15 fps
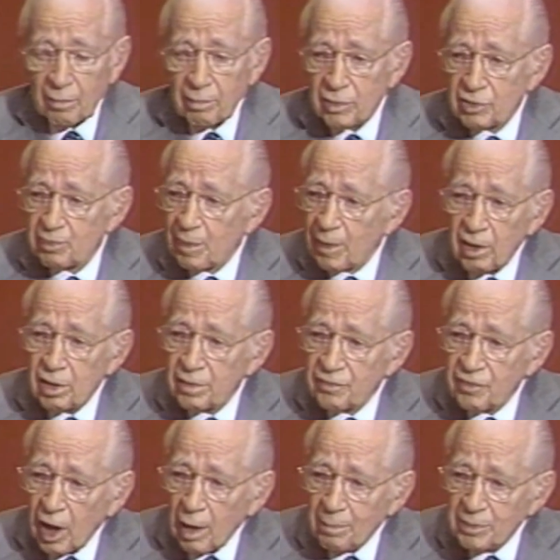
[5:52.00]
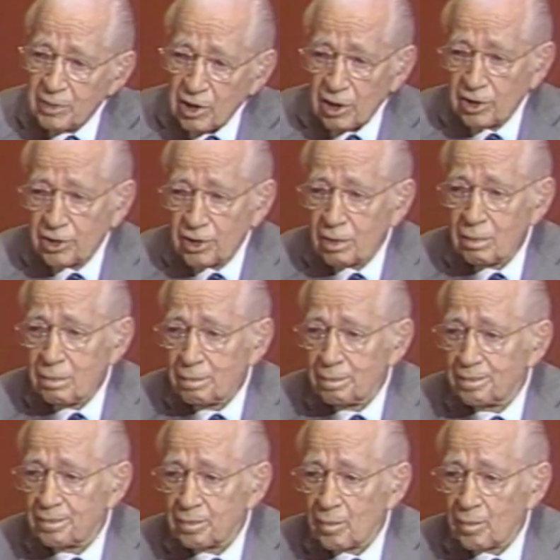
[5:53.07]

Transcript: from the spirit of competition,